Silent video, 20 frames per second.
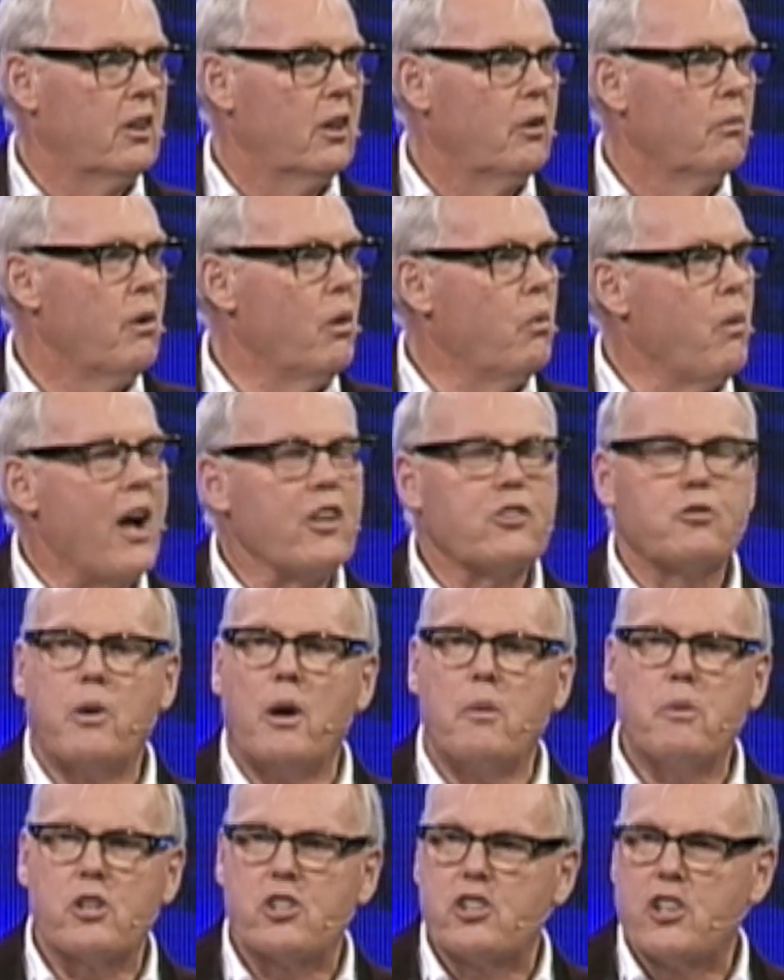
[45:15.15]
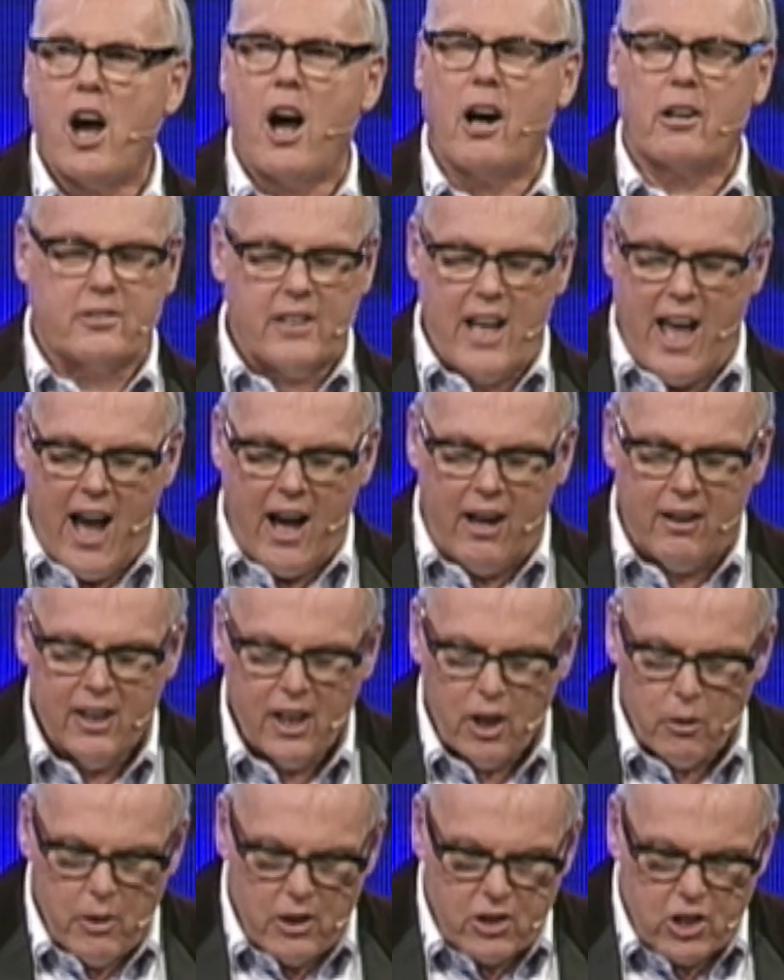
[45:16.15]
But once we were shocked, now
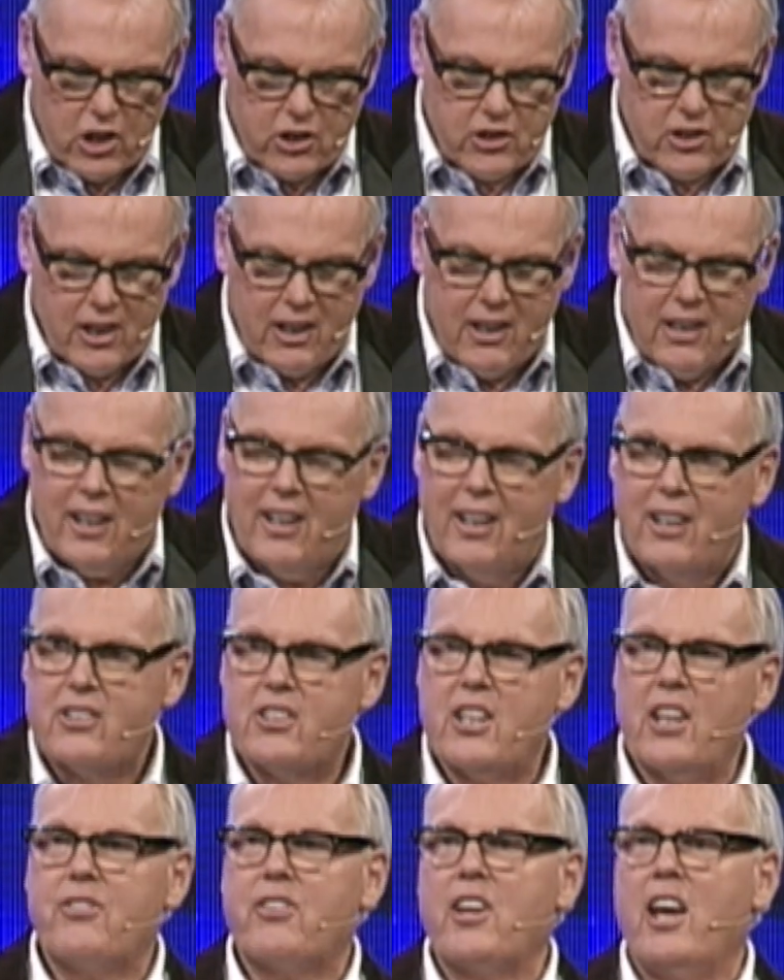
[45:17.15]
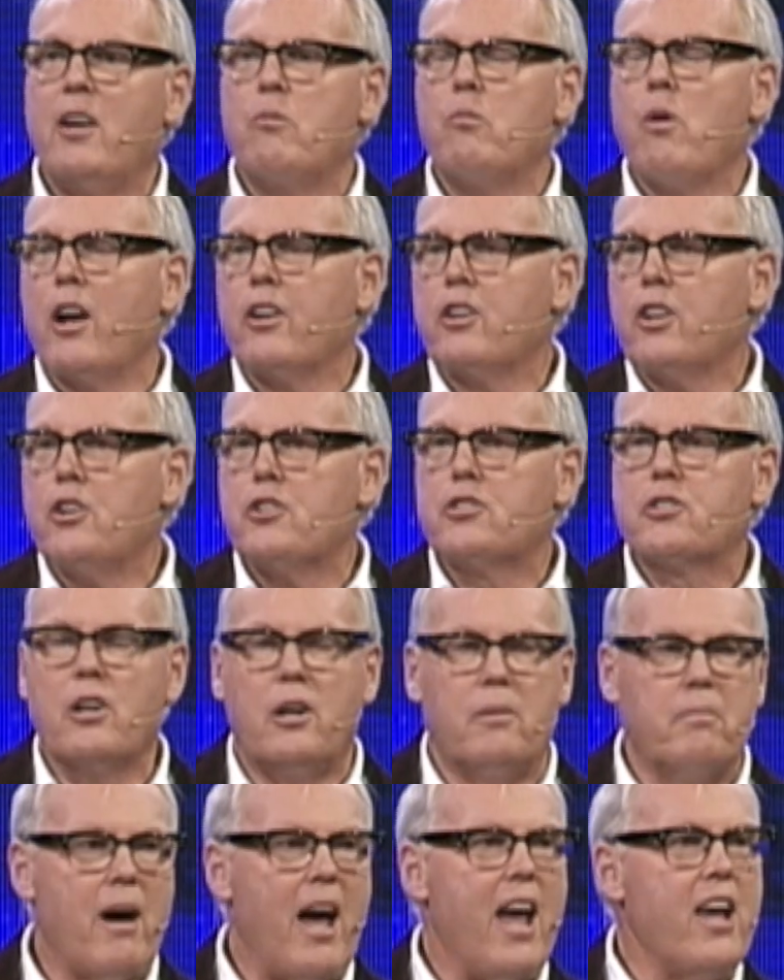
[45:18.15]
we just sit there and what used to
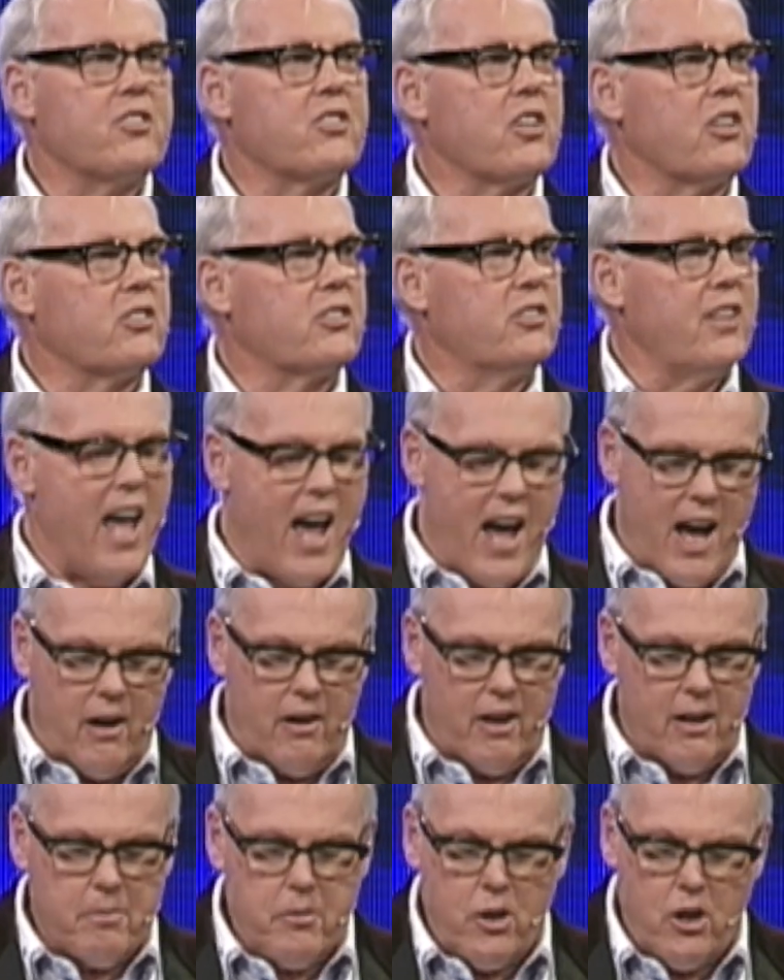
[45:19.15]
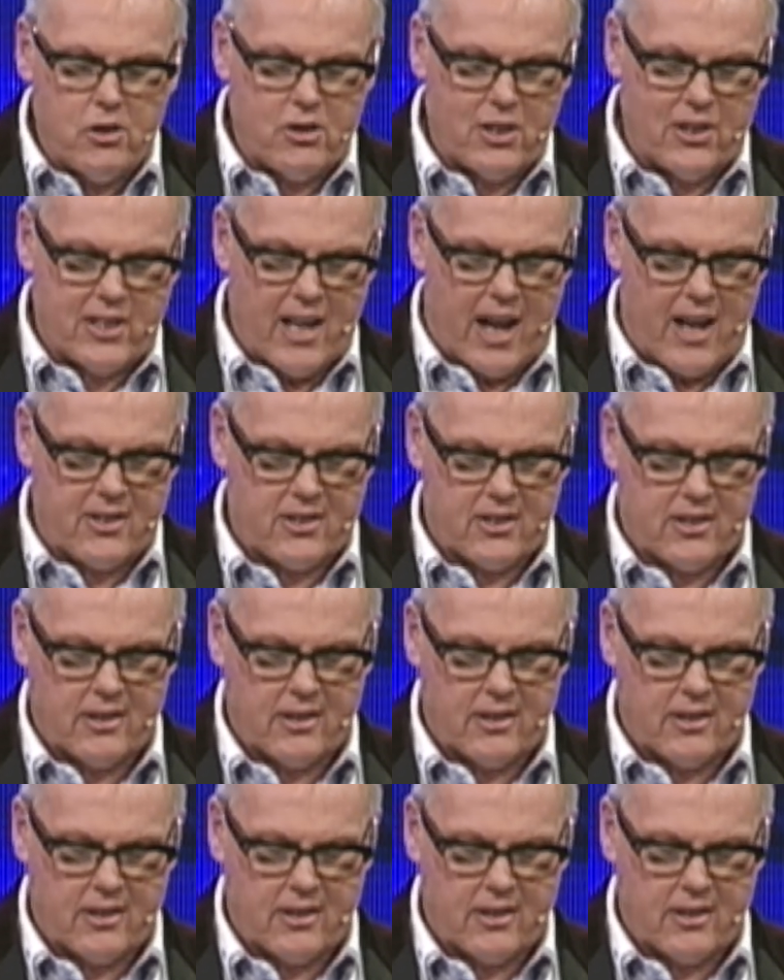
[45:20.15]
amaze us now amuses us.